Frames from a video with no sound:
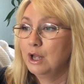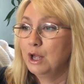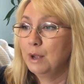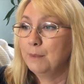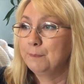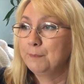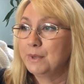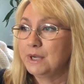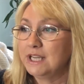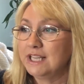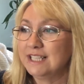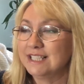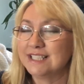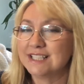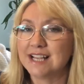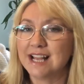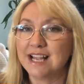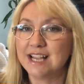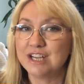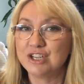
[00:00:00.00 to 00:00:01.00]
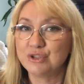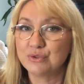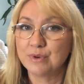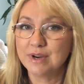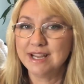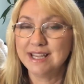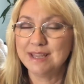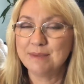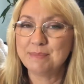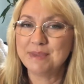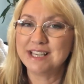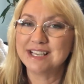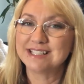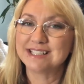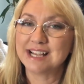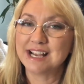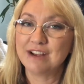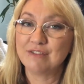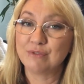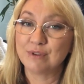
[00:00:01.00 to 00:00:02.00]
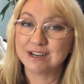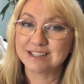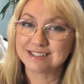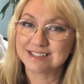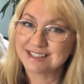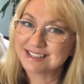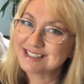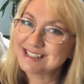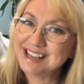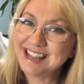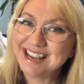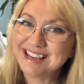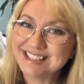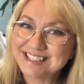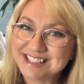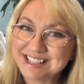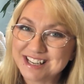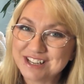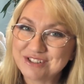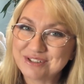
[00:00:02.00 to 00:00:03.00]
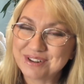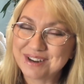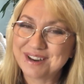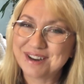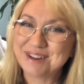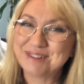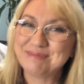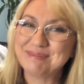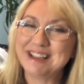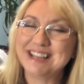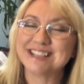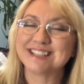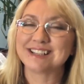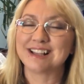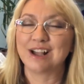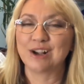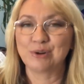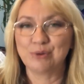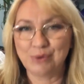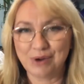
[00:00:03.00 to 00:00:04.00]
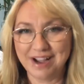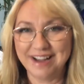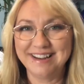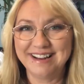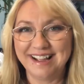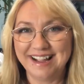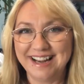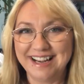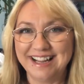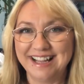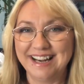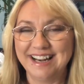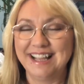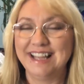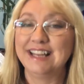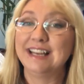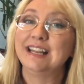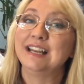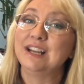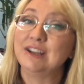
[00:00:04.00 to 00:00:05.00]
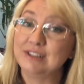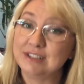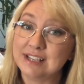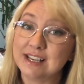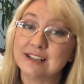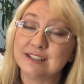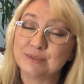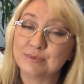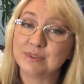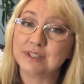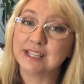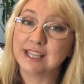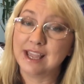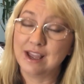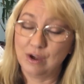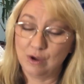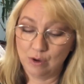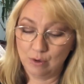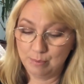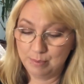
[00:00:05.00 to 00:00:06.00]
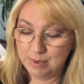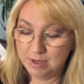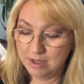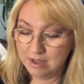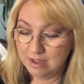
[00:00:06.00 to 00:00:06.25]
But I drink it because I have restless leg syndrome and it's got quinine in it and it does really help